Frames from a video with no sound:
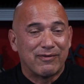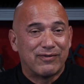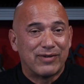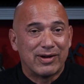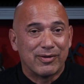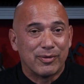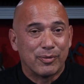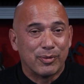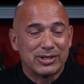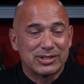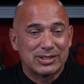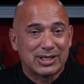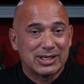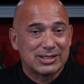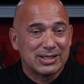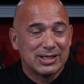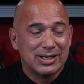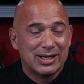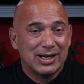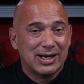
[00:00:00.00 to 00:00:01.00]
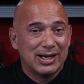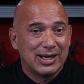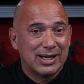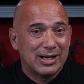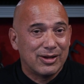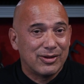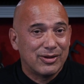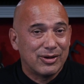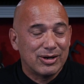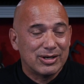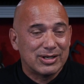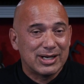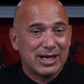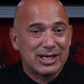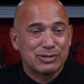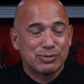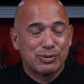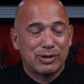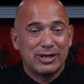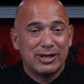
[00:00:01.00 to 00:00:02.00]
favorite ones, because there are
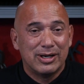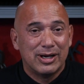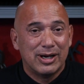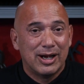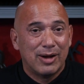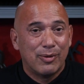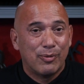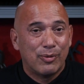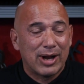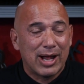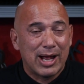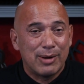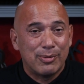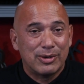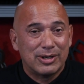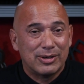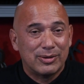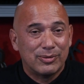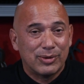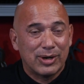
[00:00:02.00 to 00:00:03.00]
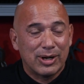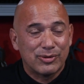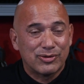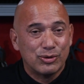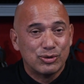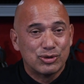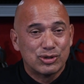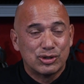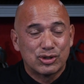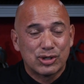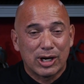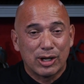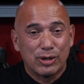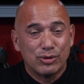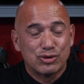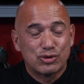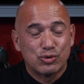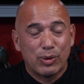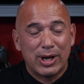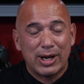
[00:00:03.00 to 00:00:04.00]
days when I was trying to
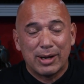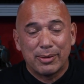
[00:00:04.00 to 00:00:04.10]
lose weight.